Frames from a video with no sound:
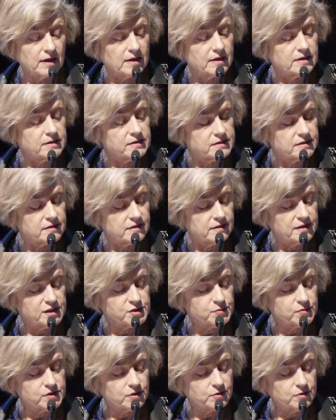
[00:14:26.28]
And
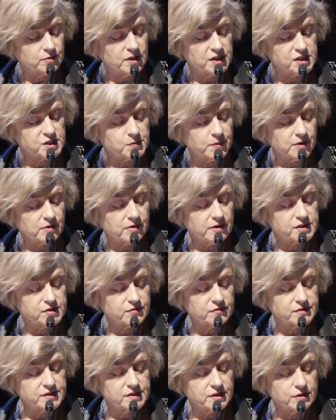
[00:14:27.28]
this was a good
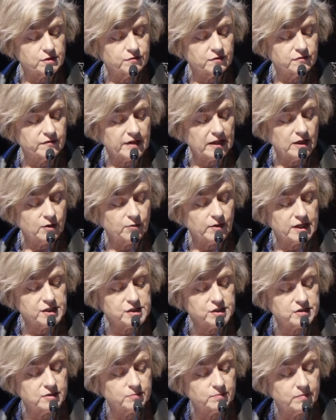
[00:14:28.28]
experience for
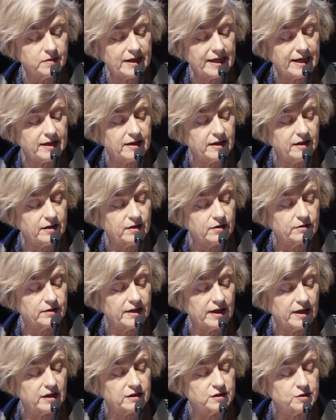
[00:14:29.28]
self-evaluation and planning
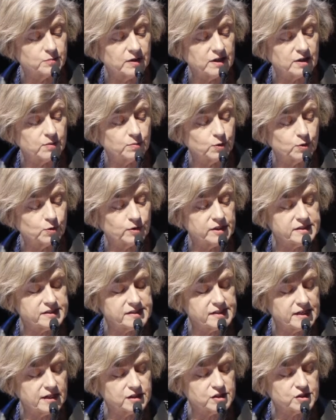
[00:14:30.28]
on how to be a more
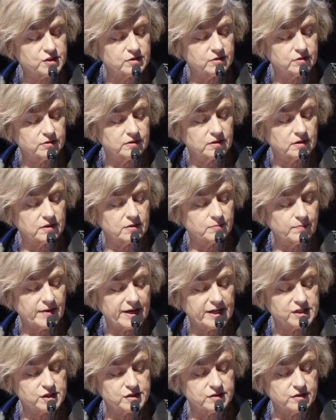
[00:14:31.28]
intentional and
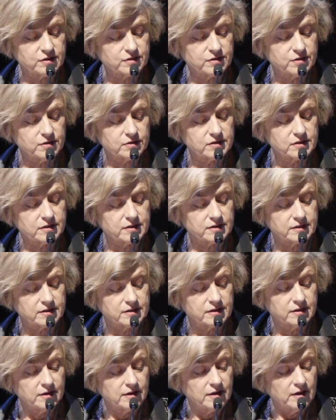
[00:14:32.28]
compassionate doctor,
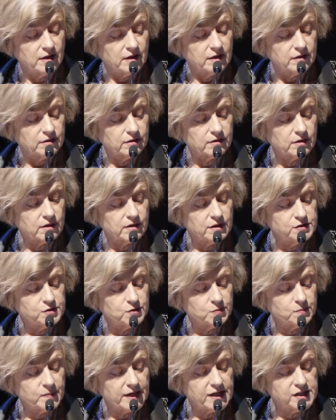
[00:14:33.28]
not only
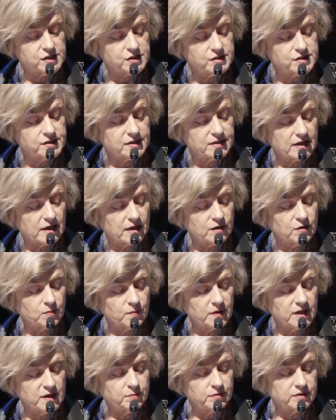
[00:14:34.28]
to patients and other
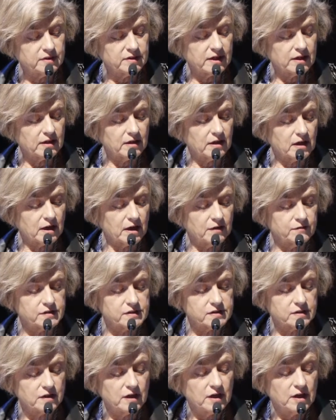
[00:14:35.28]
people in our
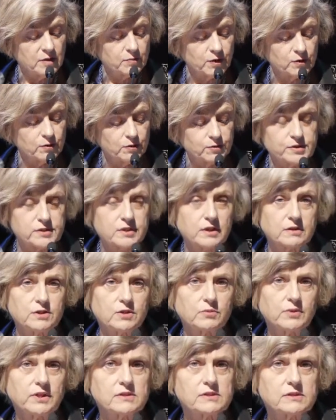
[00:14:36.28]
lives, but also
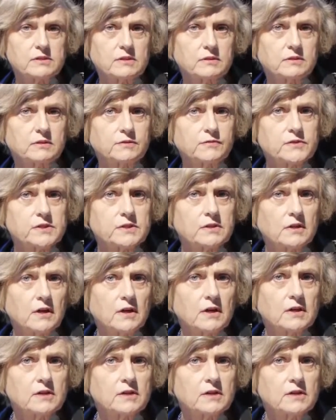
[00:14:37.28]
to ourselves."